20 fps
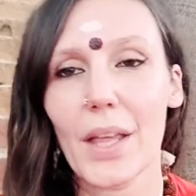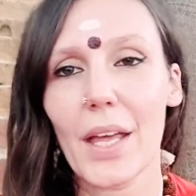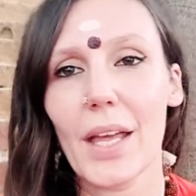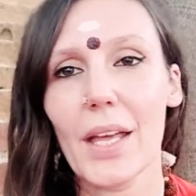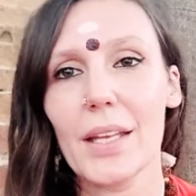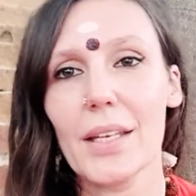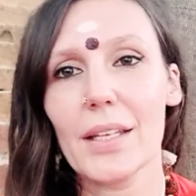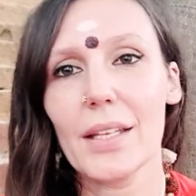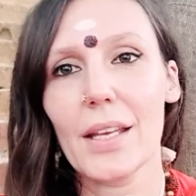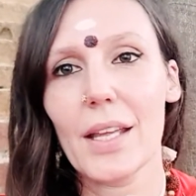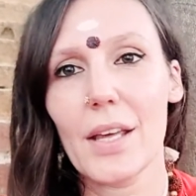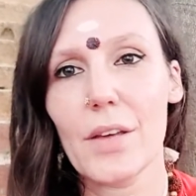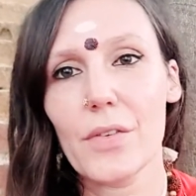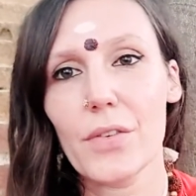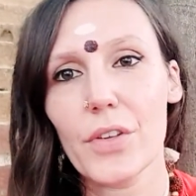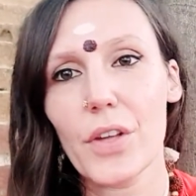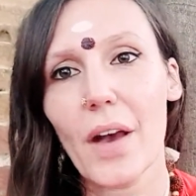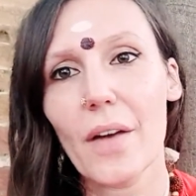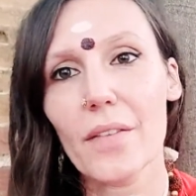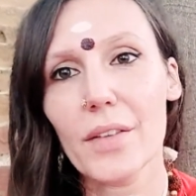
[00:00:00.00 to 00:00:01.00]
And
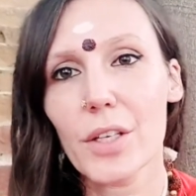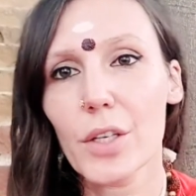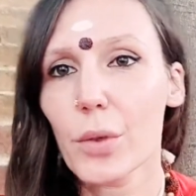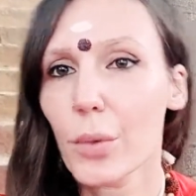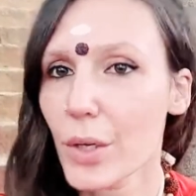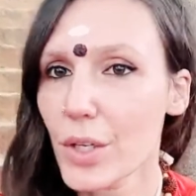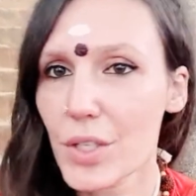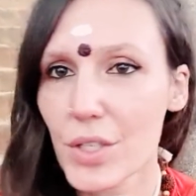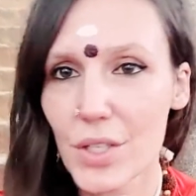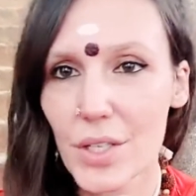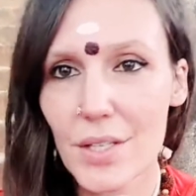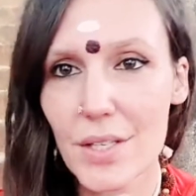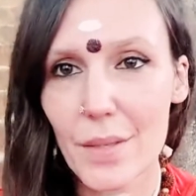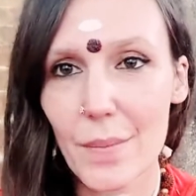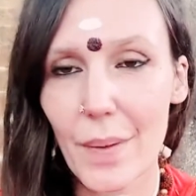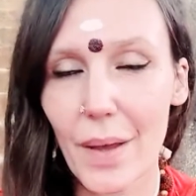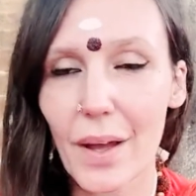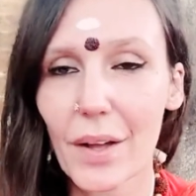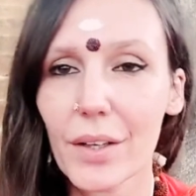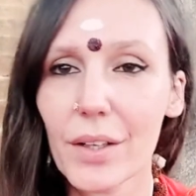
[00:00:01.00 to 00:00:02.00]
if you have any questions
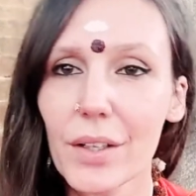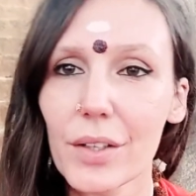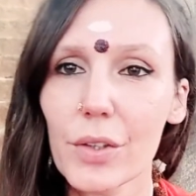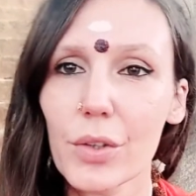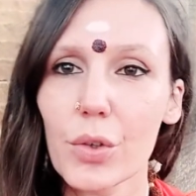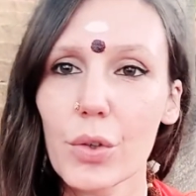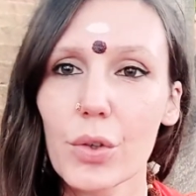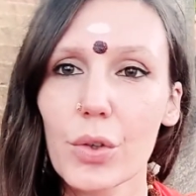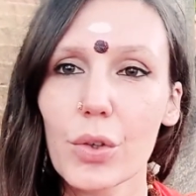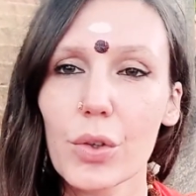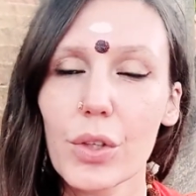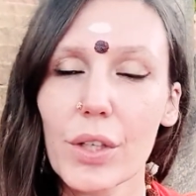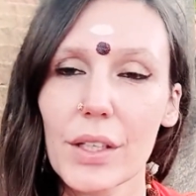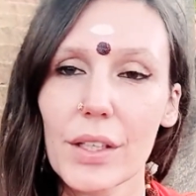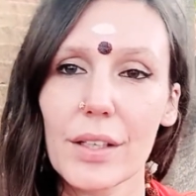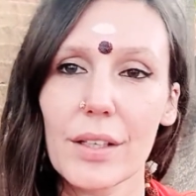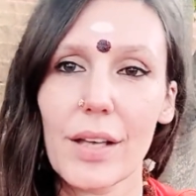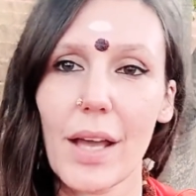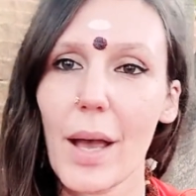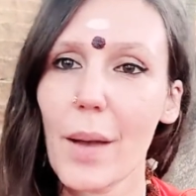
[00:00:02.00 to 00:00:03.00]
about it, you
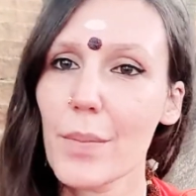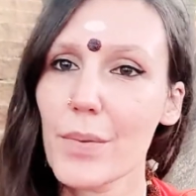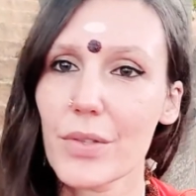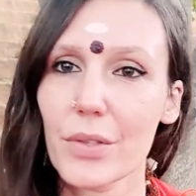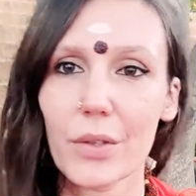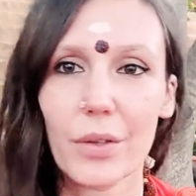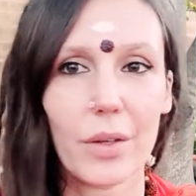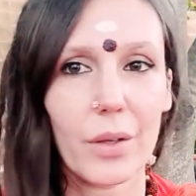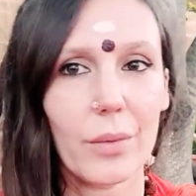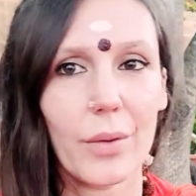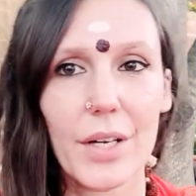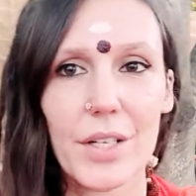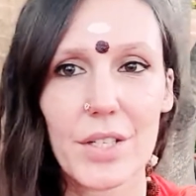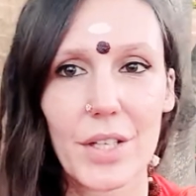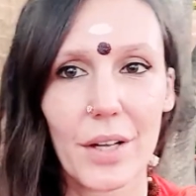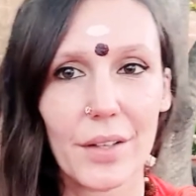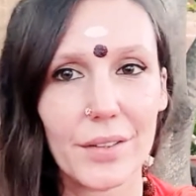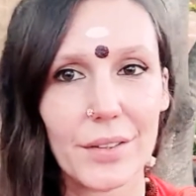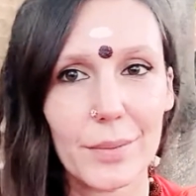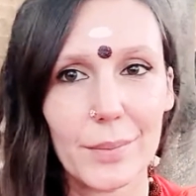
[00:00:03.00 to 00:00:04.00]
can absolutely reach
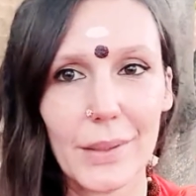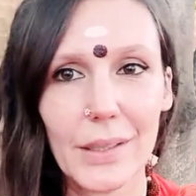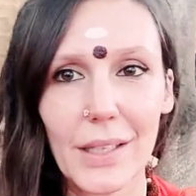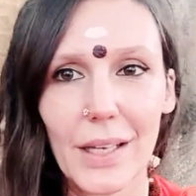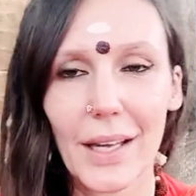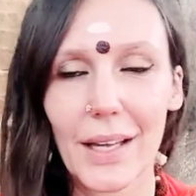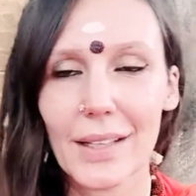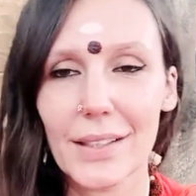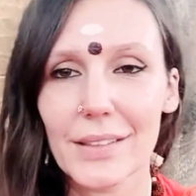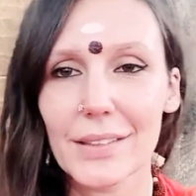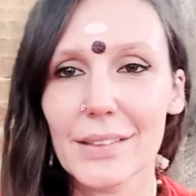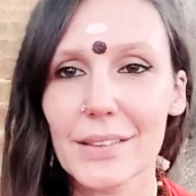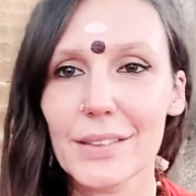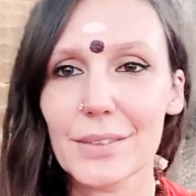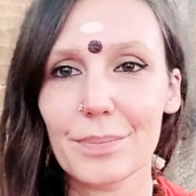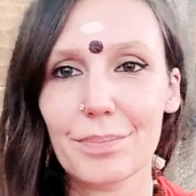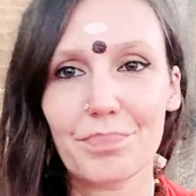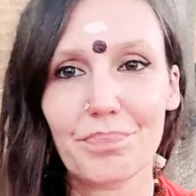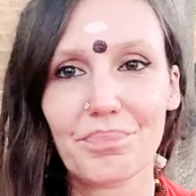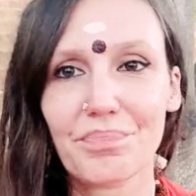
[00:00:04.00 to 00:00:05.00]
out to me and
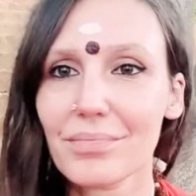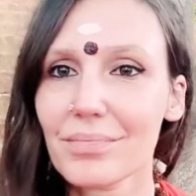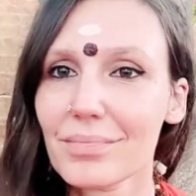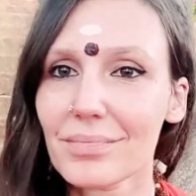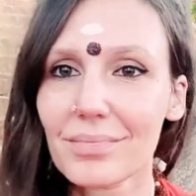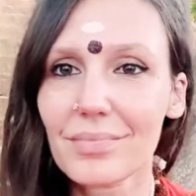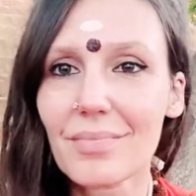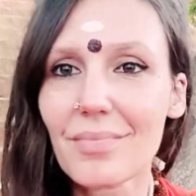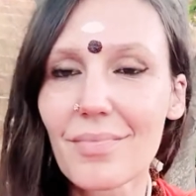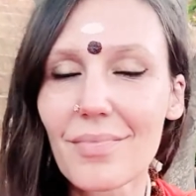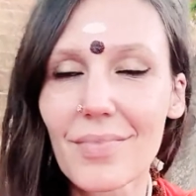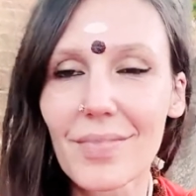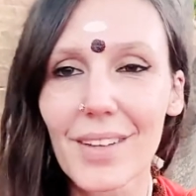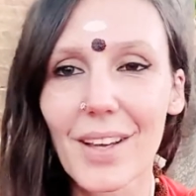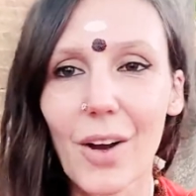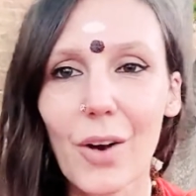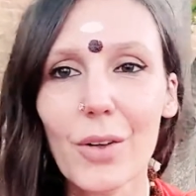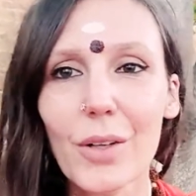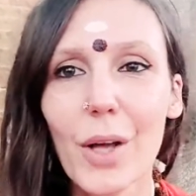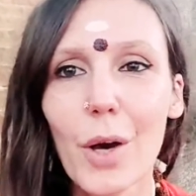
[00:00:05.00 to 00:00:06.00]

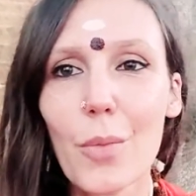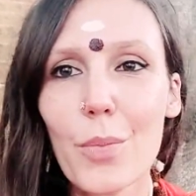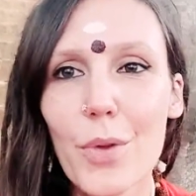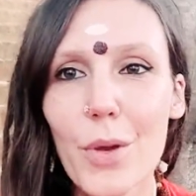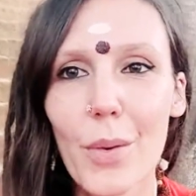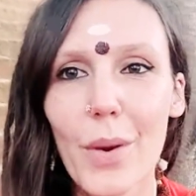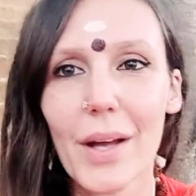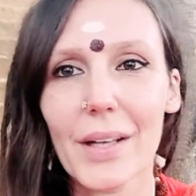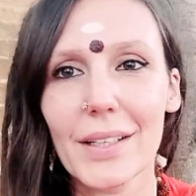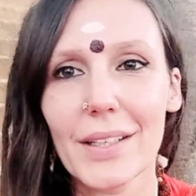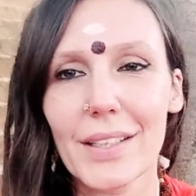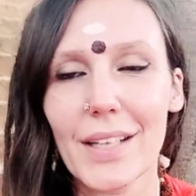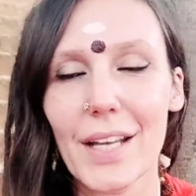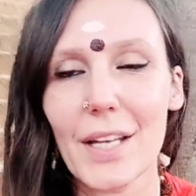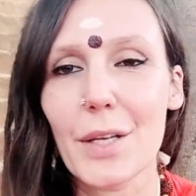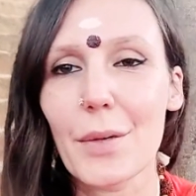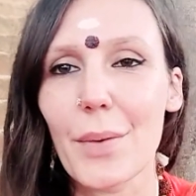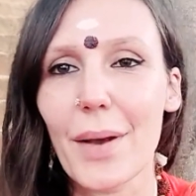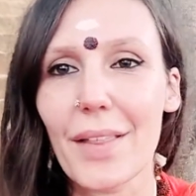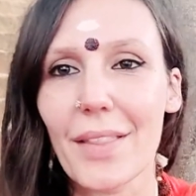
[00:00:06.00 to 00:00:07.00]
I'll help you out in
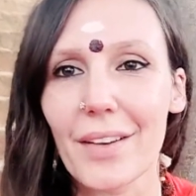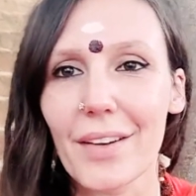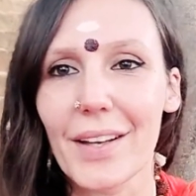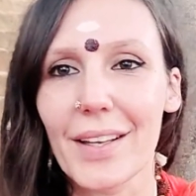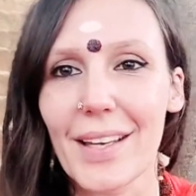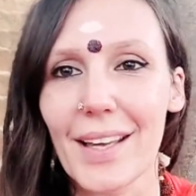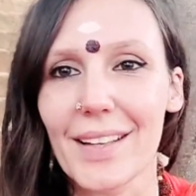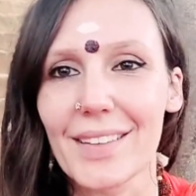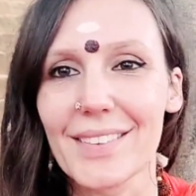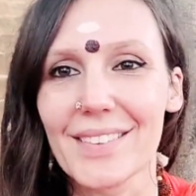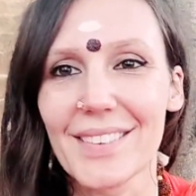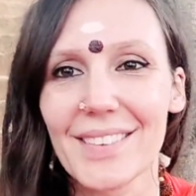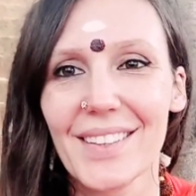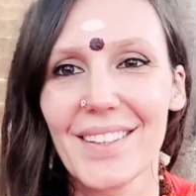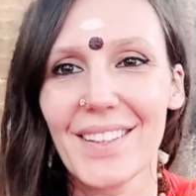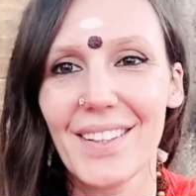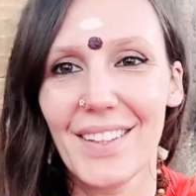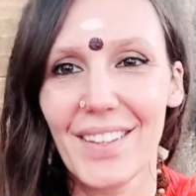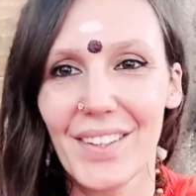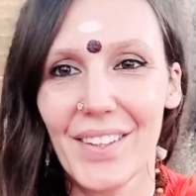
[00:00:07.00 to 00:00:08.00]
any way that I can.
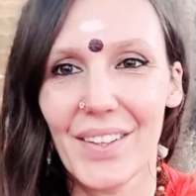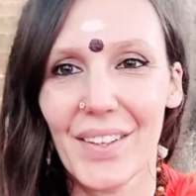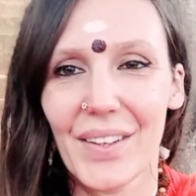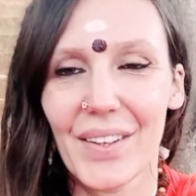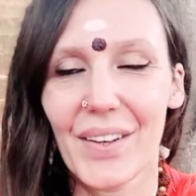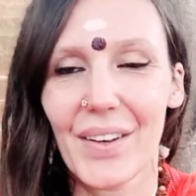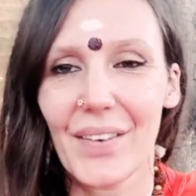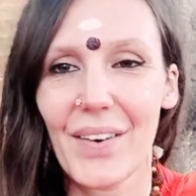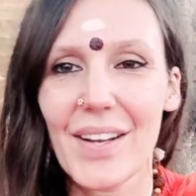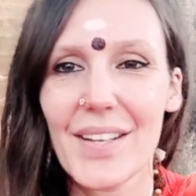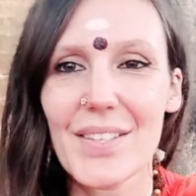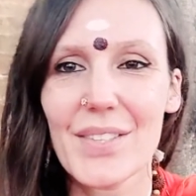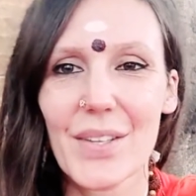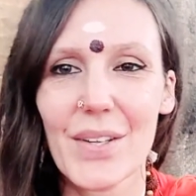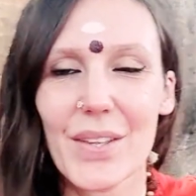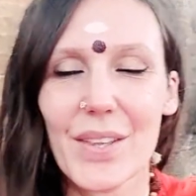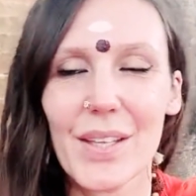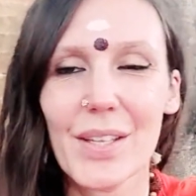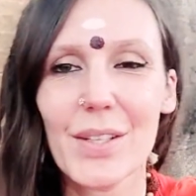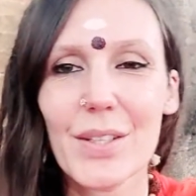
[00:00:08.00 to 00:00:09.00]
Alright,
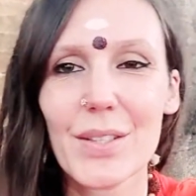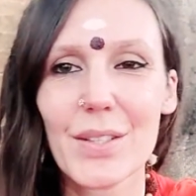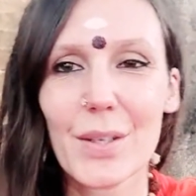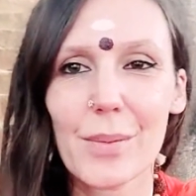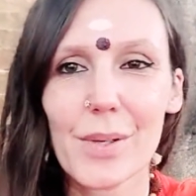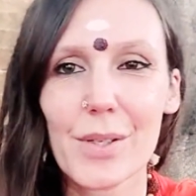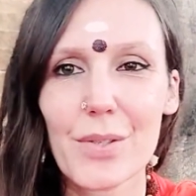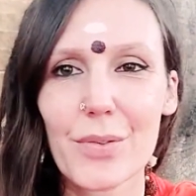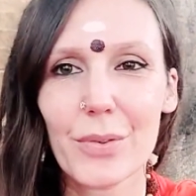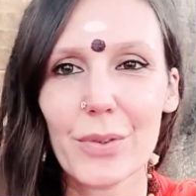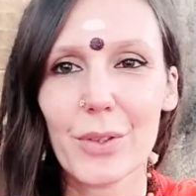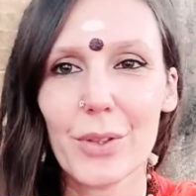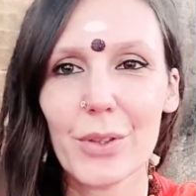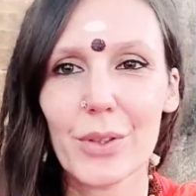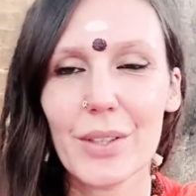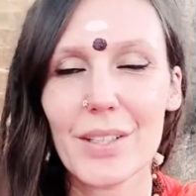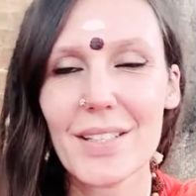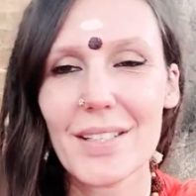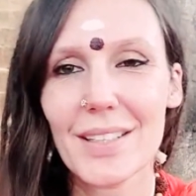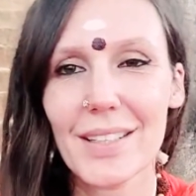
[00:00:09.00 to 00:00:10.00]
so thank you so much
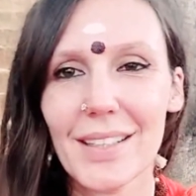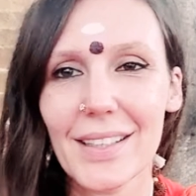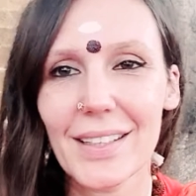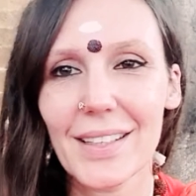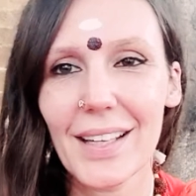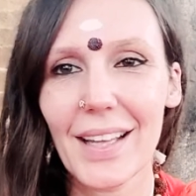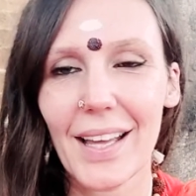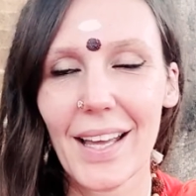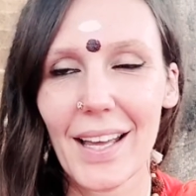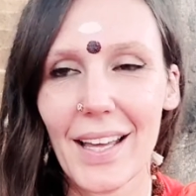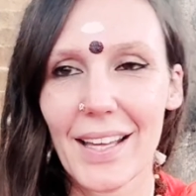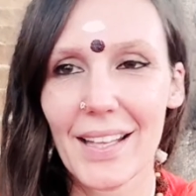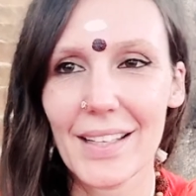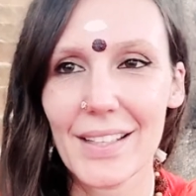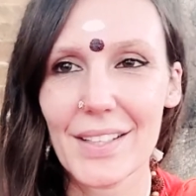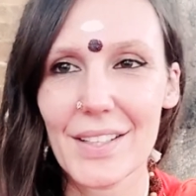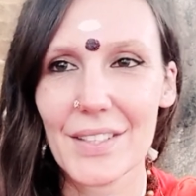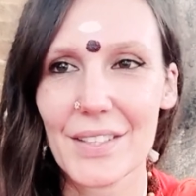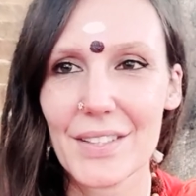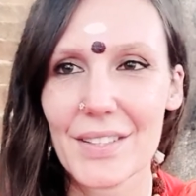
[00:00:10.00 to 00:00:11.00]
for listening,
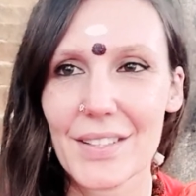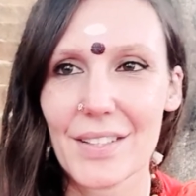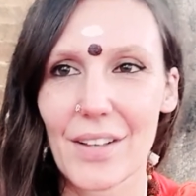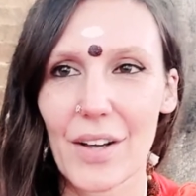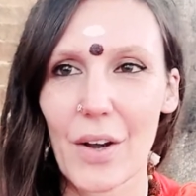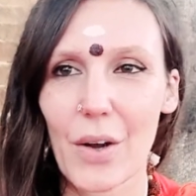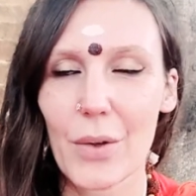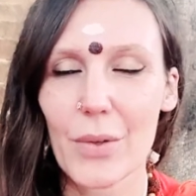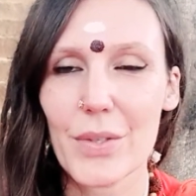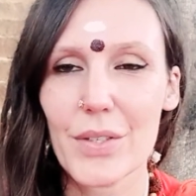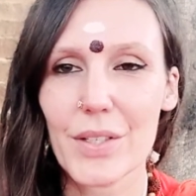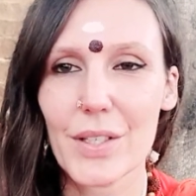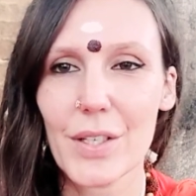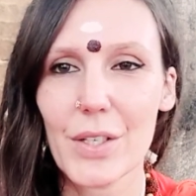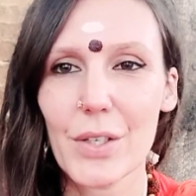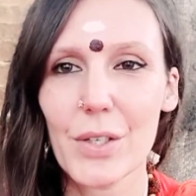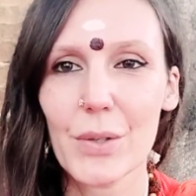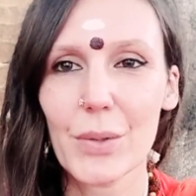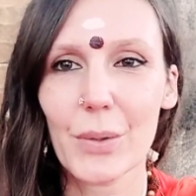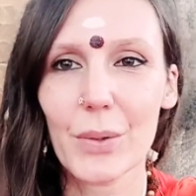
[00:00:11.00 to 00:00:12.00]
and I'll
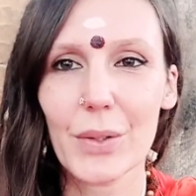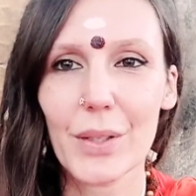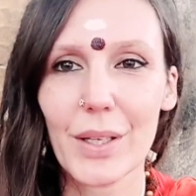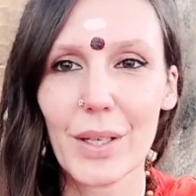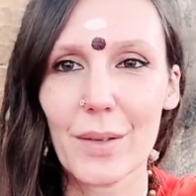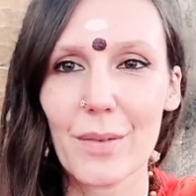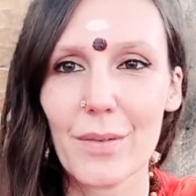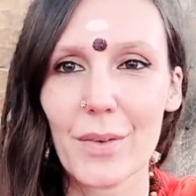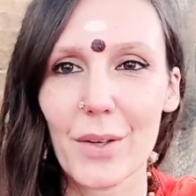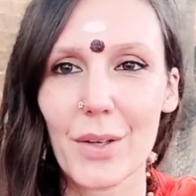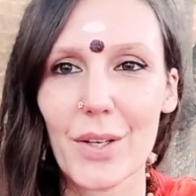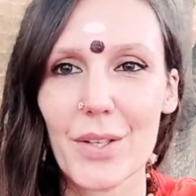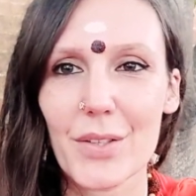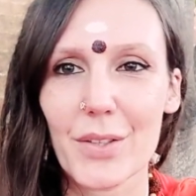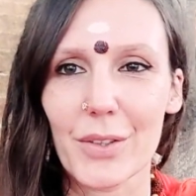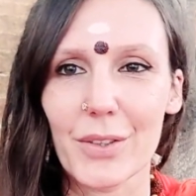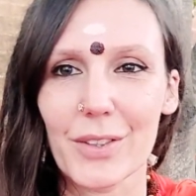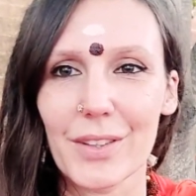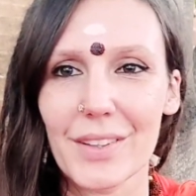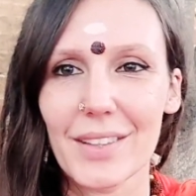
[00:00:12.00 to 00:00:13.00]
see you all again very
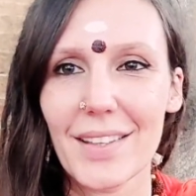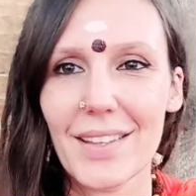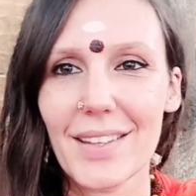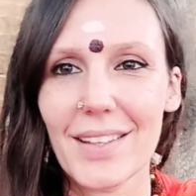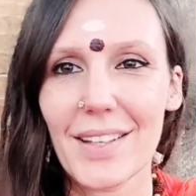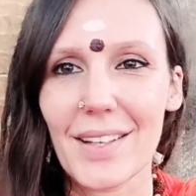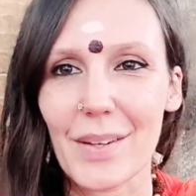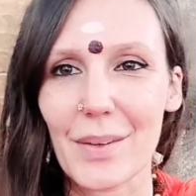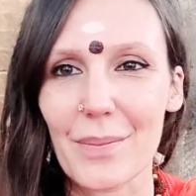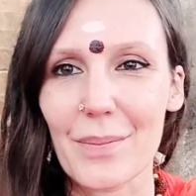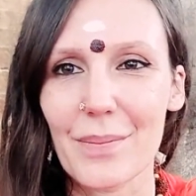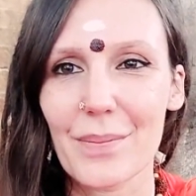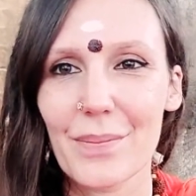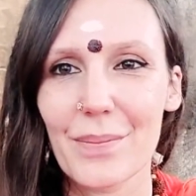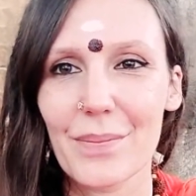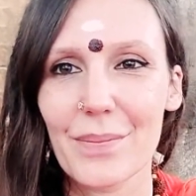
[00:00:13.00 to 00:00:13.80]
soon. Nityananda.